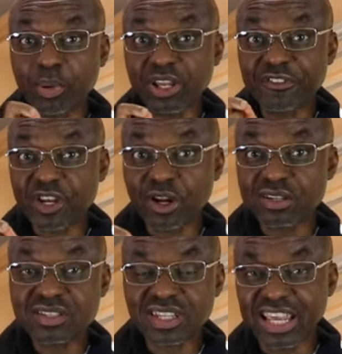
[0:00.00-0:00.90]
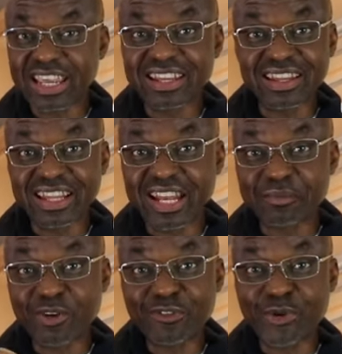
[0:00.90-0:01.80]
polyphenols in the
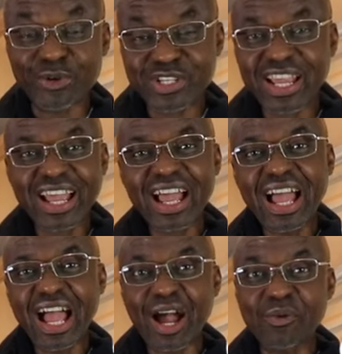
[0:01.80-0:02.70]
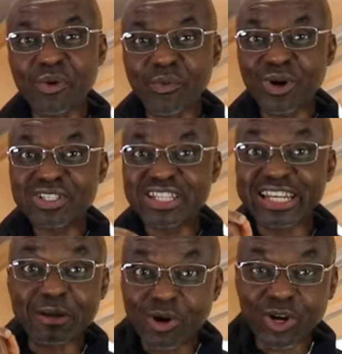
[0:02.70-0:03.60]
lemon fruit, we want
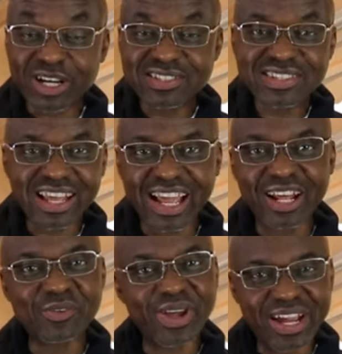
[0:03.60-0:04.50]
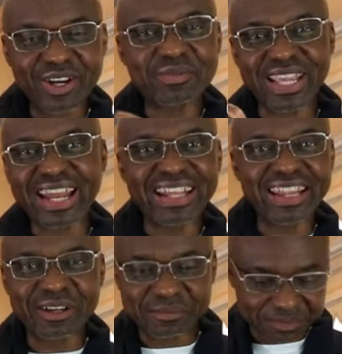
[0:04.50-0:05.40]
the limonoids, and we are going to be
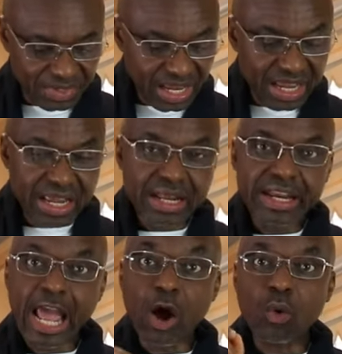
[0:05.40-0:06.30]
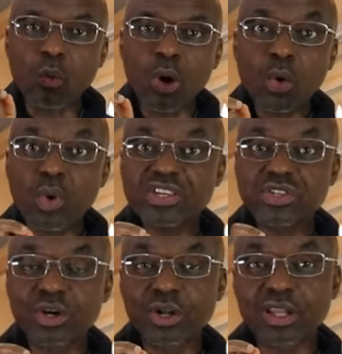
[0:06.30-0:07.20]
getting them. Now, one
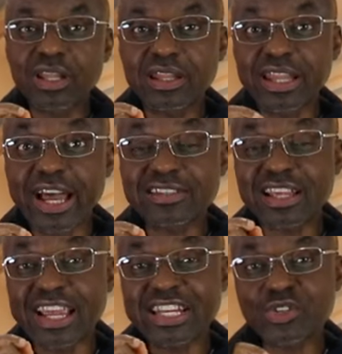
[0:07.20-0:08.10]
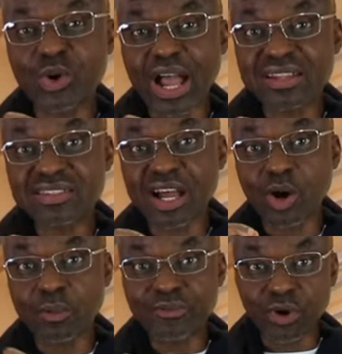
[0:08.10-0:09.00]
question that I need to answer
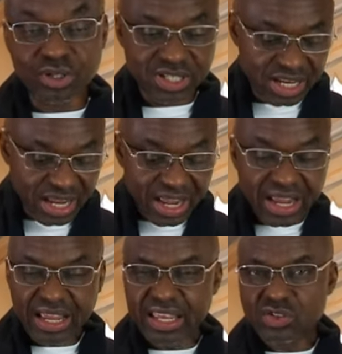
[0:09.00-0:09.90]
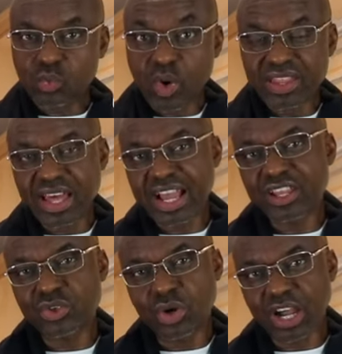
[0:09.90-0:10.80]
up front is
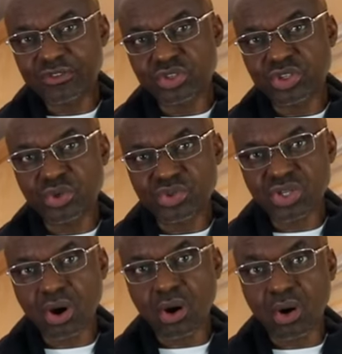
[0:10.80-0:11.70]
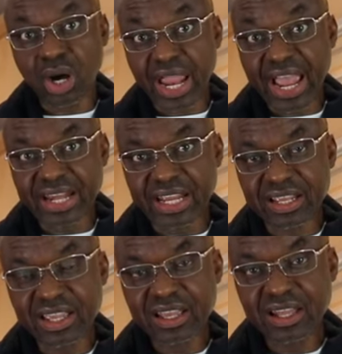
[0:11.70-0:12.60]
whether you have to use
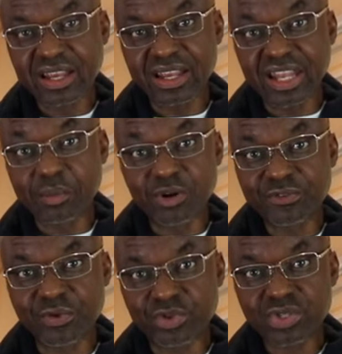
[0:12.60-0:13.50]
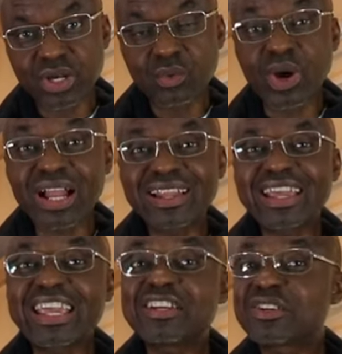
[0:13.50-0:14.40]
organic lemon fruit.
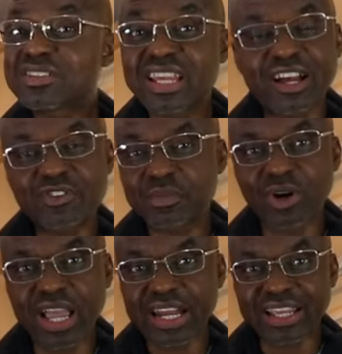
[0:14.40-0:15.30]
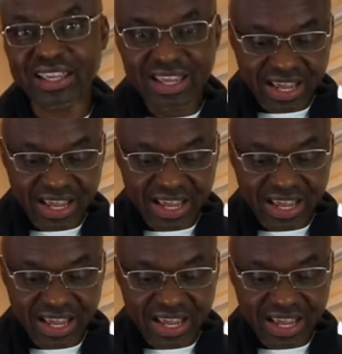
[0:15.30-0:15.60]
Well, it doesn't have to be organic.